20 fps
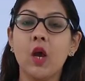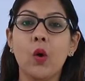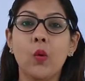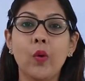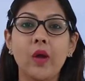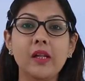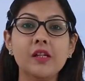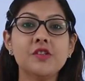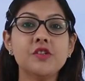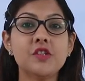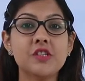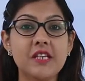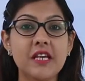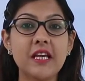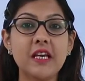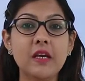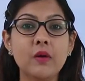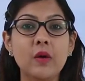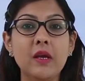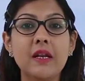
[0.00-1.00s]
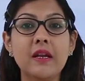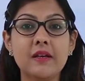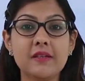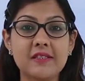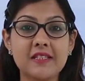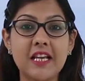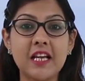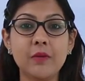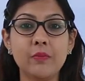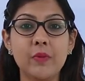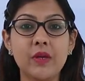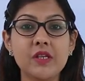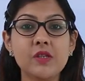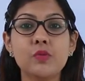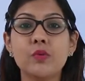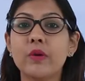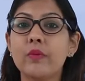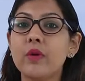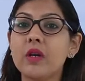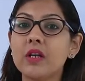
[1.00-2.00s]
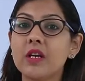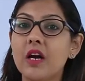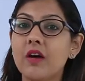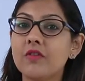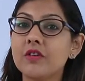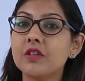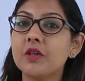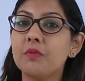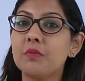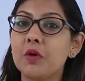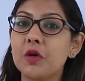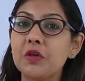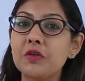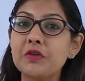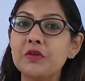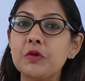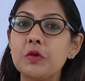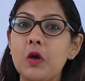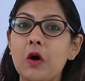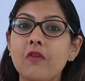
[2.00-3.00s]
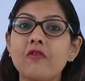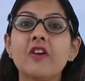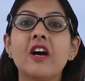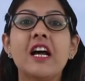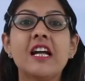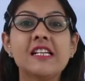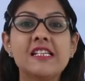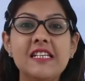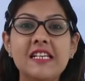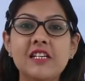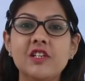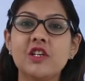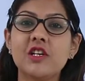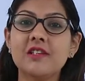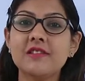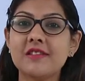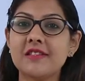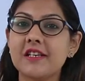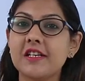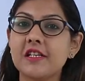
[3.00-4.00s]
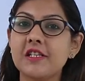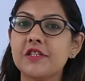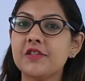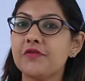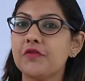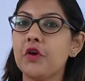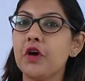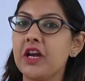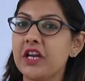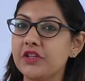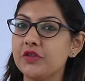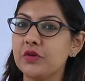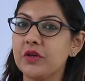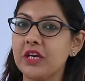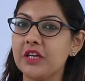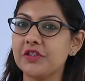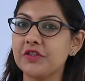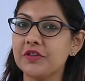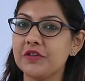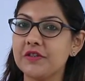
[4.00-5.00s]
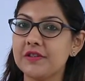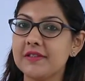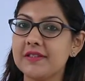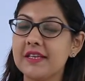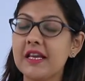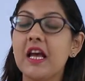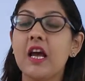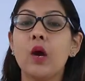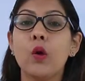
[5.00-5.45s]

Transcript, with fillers: Well, today in our segment we will cover the module of Teaching Skills for Educators.